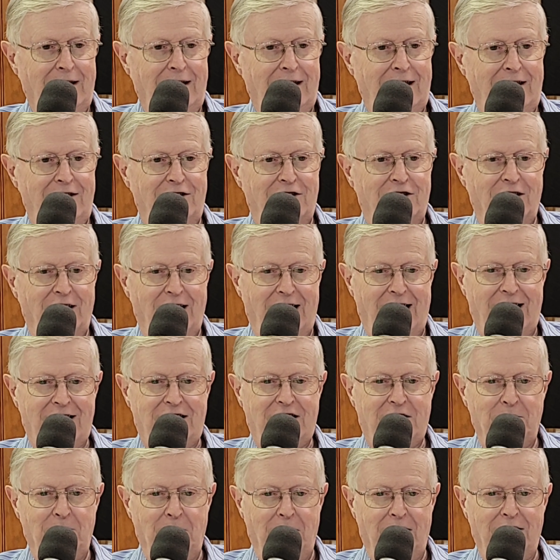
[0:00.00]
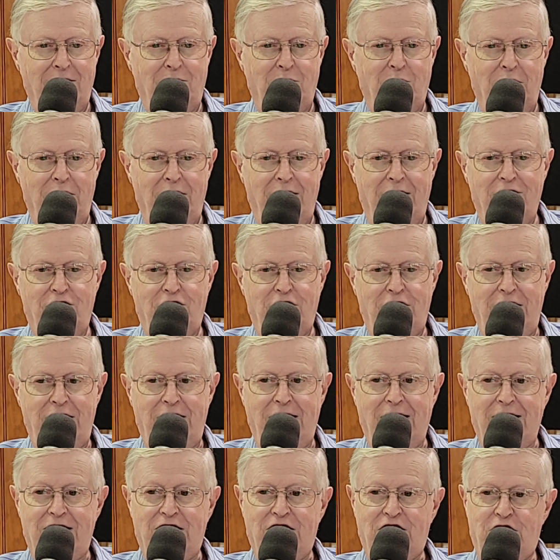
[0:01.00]
His last month with us, he
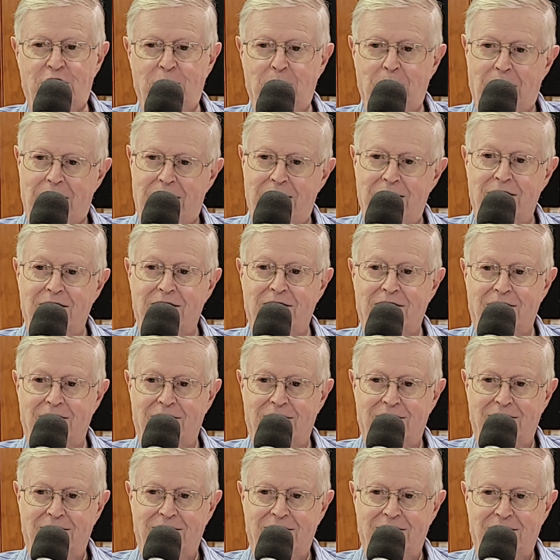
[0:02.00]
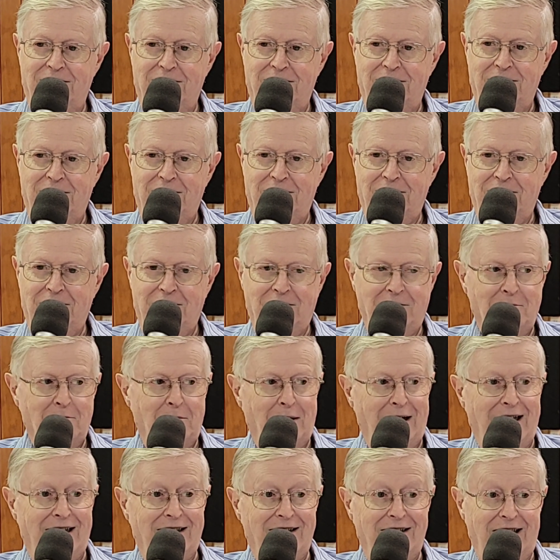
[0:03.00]
got smitten
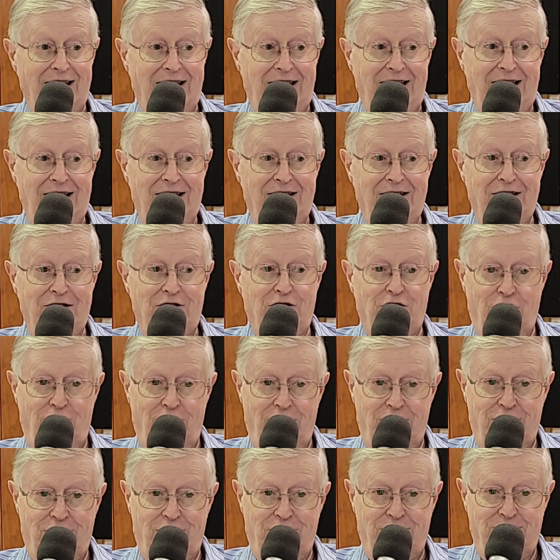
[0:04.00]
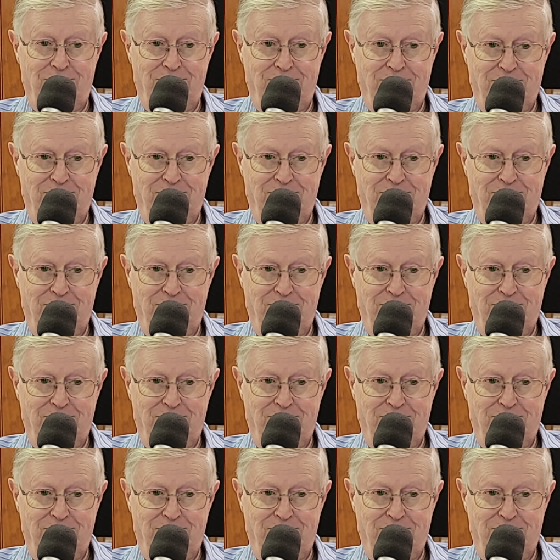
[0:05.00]
by a lady in the church.